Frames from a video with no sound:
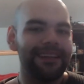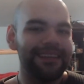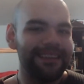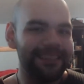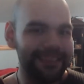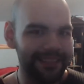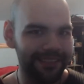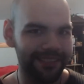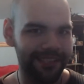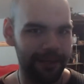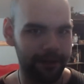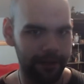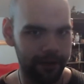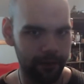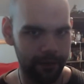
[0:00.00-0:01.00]
Didn't
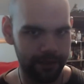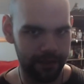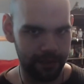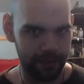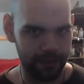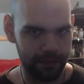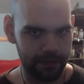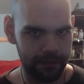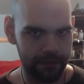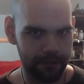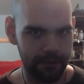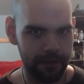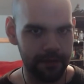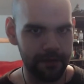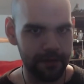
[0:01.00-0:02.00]
sound like coincidence.
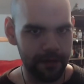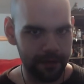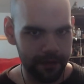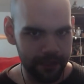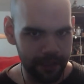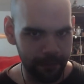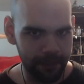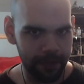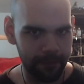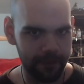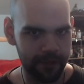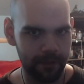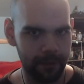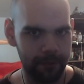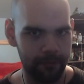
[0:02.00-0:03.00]
Something
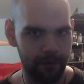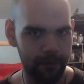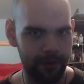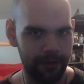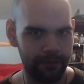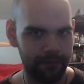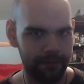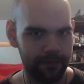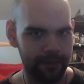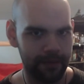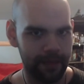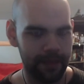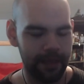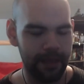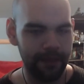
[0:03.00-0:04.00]
must have been brewing.
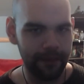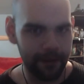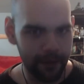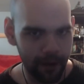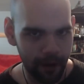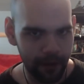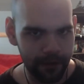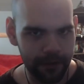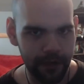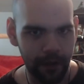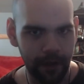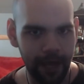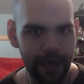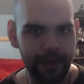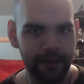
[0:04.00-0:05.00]
And then Kong
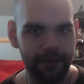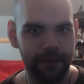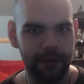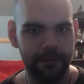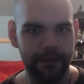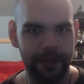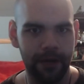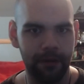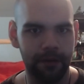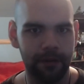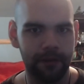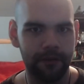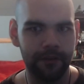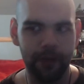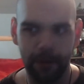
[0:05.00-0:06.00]
Skull Island comes out,
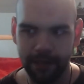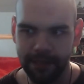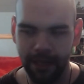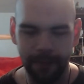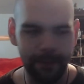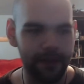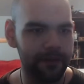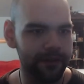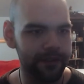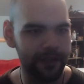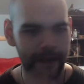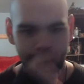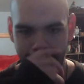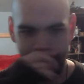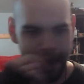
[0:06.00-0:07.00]
starring Tom
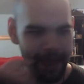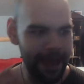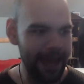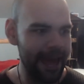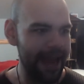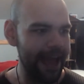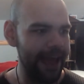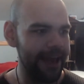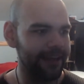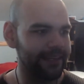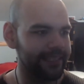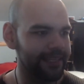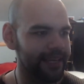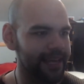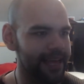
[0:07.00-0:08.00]
Hiddleston,
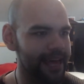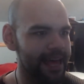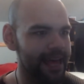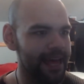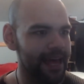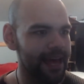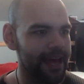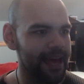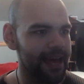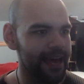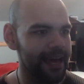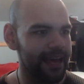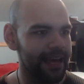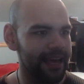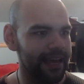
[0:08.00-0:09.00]
and
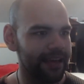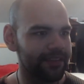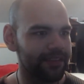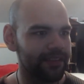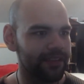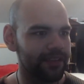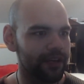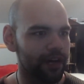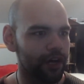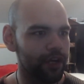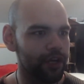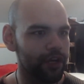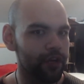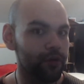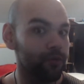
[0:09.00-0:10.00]
it's a
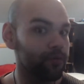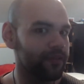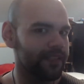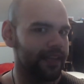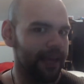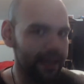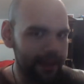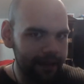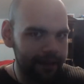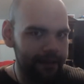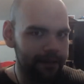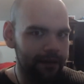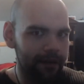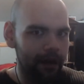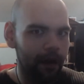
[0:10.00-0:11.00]
new take
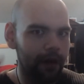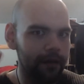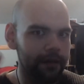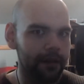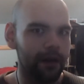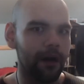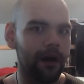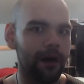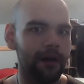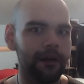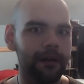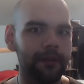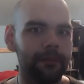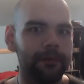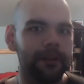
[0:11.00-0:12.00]
on
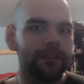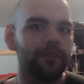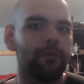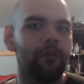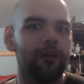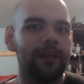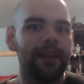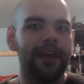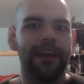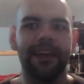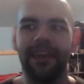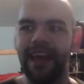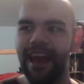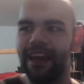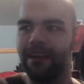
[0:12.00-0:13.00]
Kong, but it's more
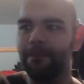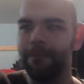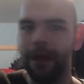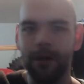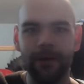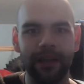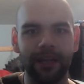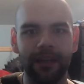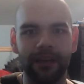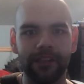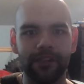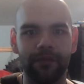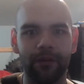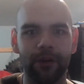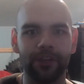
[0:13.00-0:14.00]
like an
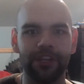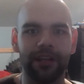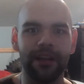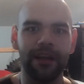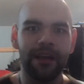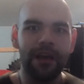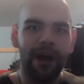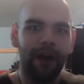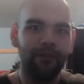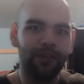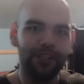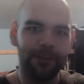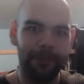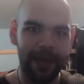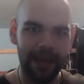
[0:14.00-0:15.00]
Americanized version of
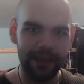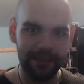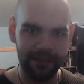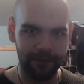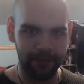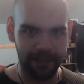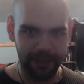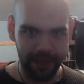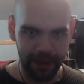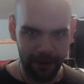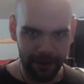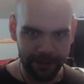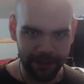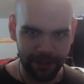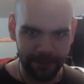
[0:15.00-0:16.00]
what Japan did with the character.